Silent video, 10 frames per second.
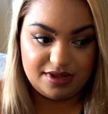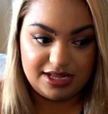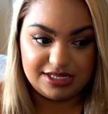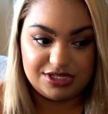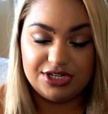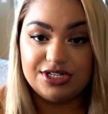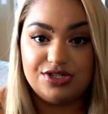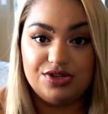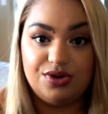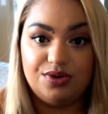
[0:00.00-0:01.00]
It took
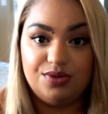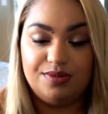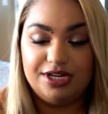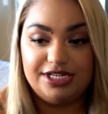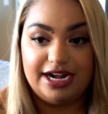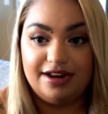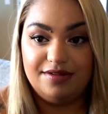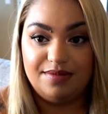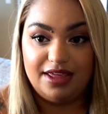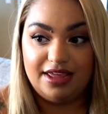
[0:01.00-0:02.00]
so much out
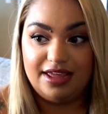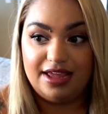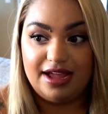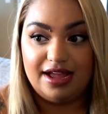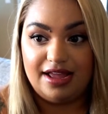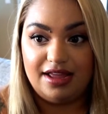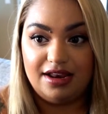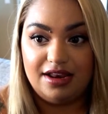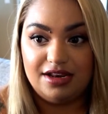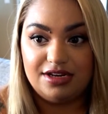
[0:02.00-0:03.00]
of me,
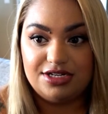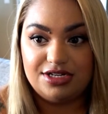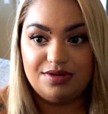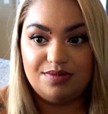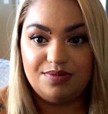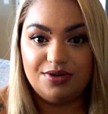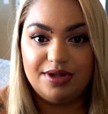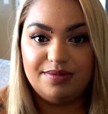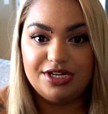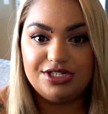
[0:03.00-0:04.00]
and
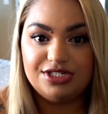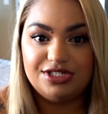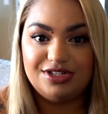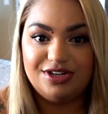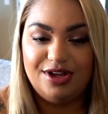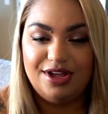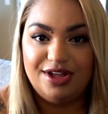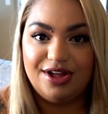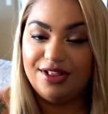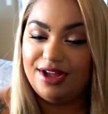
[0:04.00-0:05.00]
pretty much
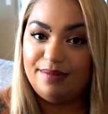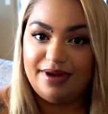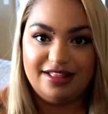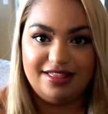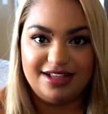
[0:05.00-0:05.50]
a lot of bad